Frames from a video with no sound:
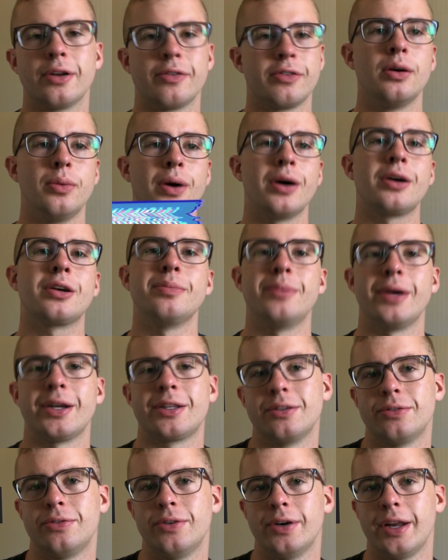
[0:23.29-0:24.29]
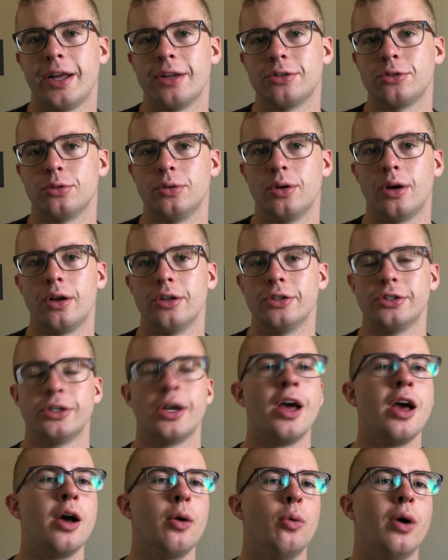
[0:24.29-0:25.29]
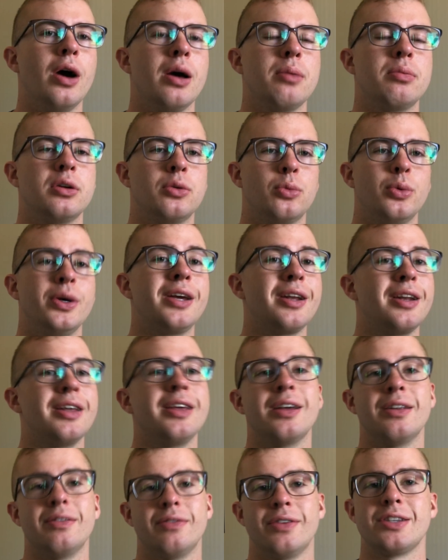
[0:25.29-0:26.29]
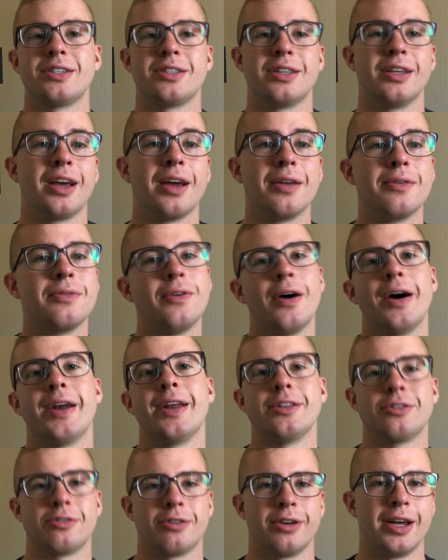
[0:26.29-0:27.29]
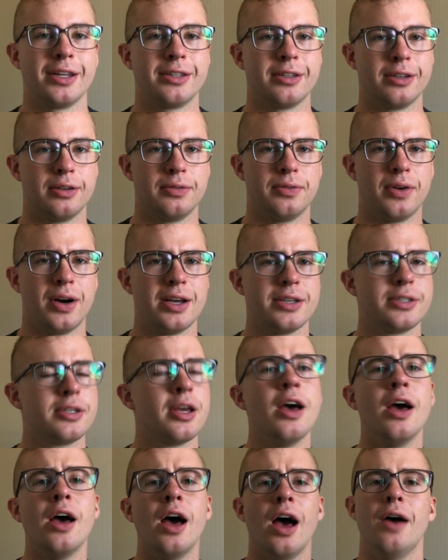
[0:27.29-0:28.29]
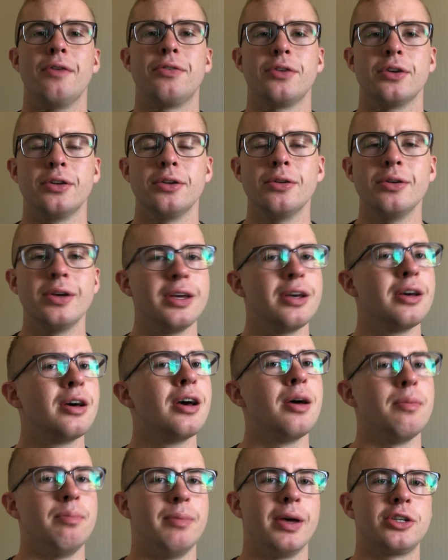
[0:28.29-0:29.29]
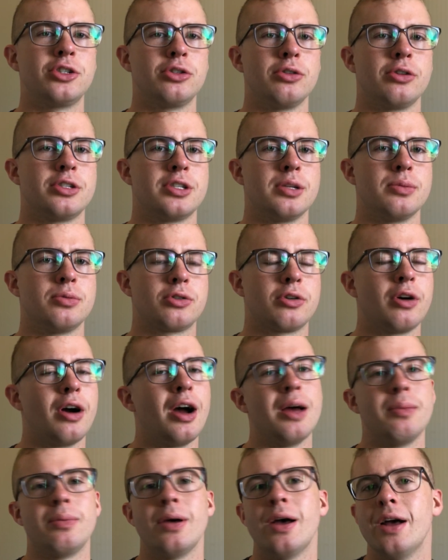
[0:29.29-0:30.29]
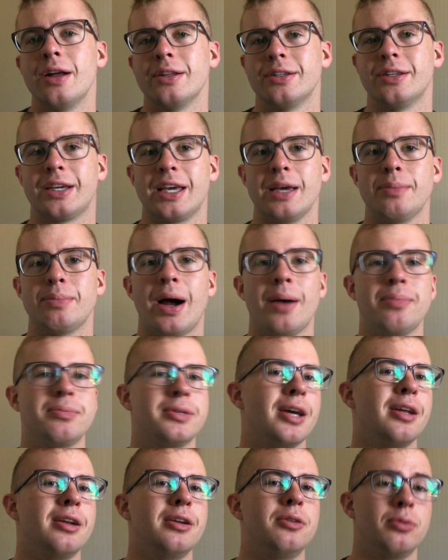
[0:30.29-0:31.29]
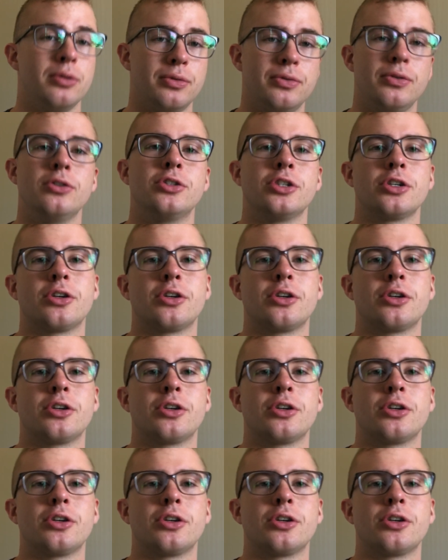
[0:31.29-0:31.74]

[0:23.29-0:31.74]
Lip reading: Welcome back to Financial Knowledge, where I bring weekly investing and finance related advice. If you're new here, make sure to subscribe to keep updated with future